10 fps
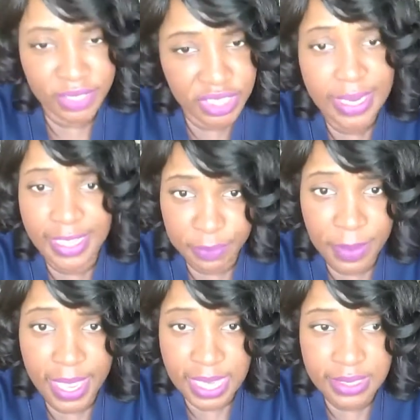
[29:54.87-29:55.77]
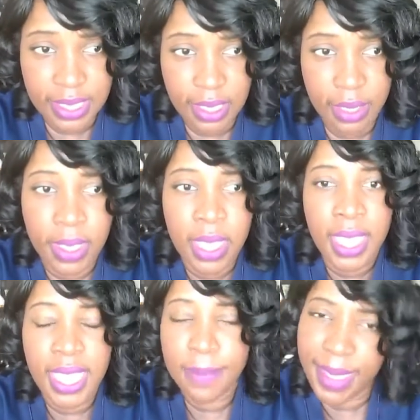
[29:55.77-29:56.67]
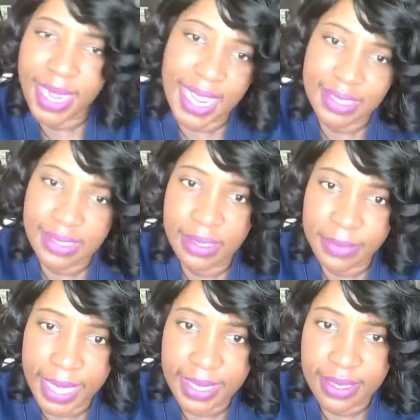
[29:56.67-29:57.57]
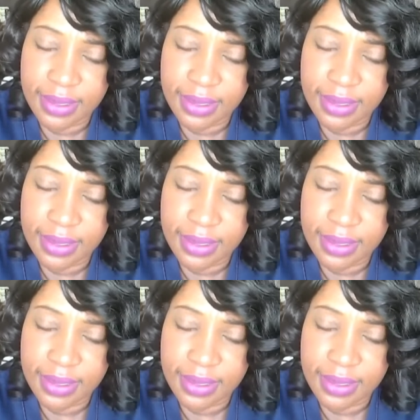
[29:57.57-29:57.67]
But she explains to him, it may not seem like